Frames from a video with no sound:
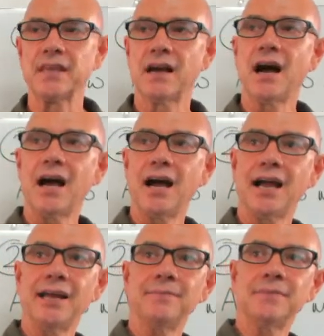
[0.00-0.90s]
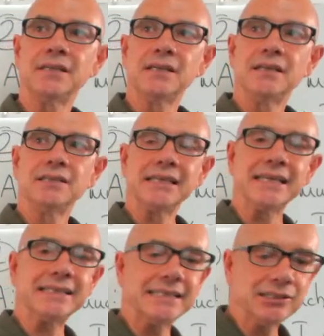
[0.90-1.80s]
I'm
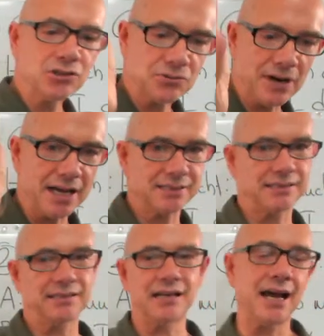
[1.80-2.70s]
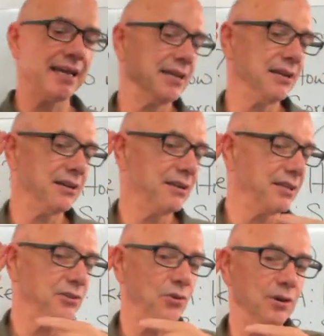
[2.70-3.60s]
getting dressed. I hear
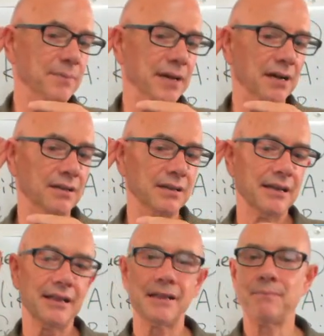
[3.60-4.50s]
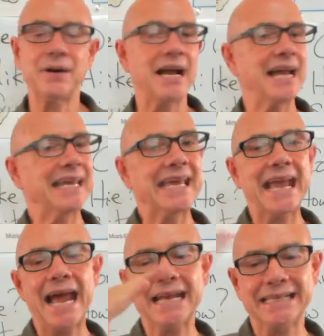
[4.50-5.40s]
the doorbell, but I
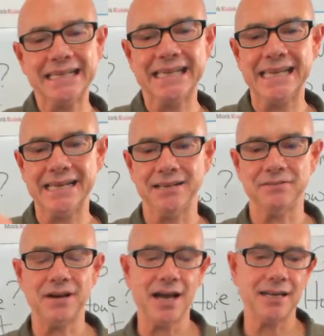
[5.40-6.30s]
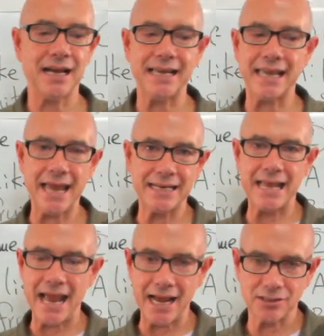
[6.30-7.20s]
can't get it, right? I can't
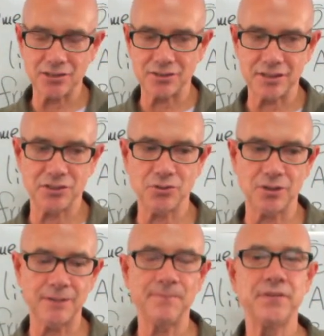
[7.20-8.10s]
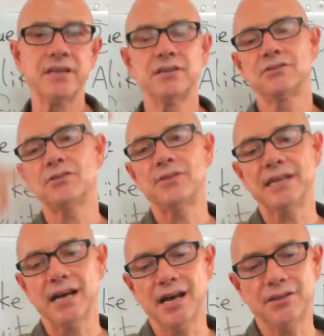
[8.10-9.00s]
answer the door. So
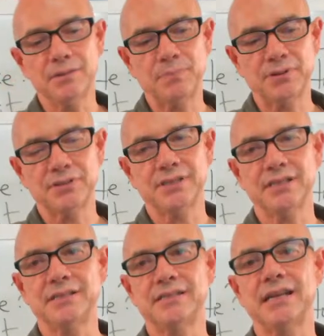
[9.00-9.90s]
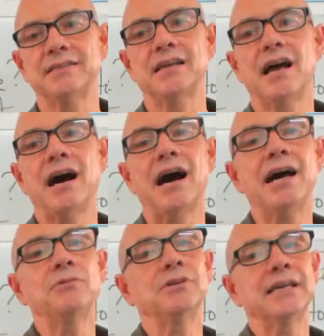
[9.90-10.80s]
the other person says,
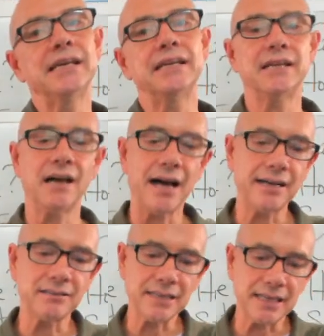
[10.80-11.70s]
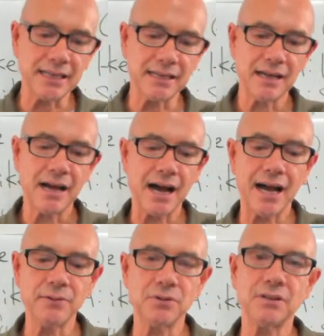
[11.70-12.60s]
I will get it. I'll get it.
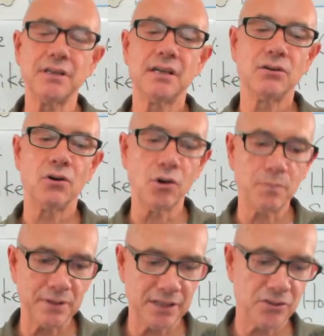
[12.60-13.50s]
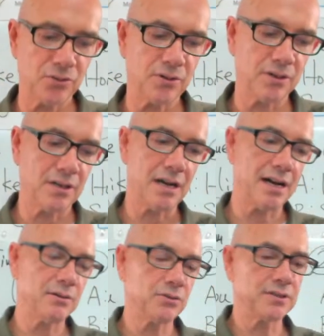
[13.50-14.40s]
I will open the door.
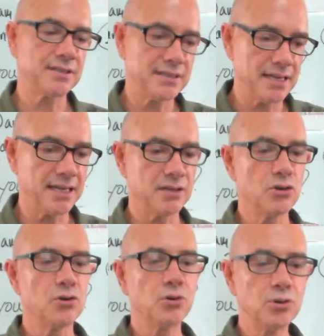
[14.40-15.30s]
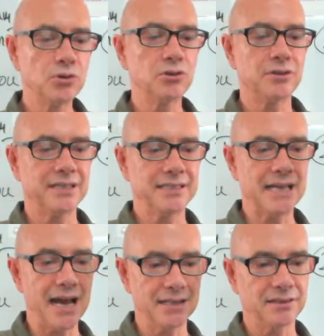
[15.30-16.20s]
I will see who is
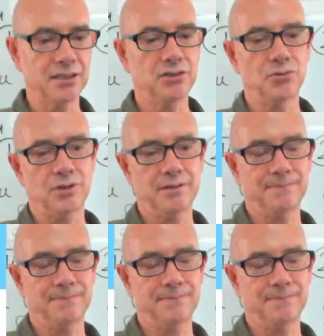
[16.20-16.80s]
at the door.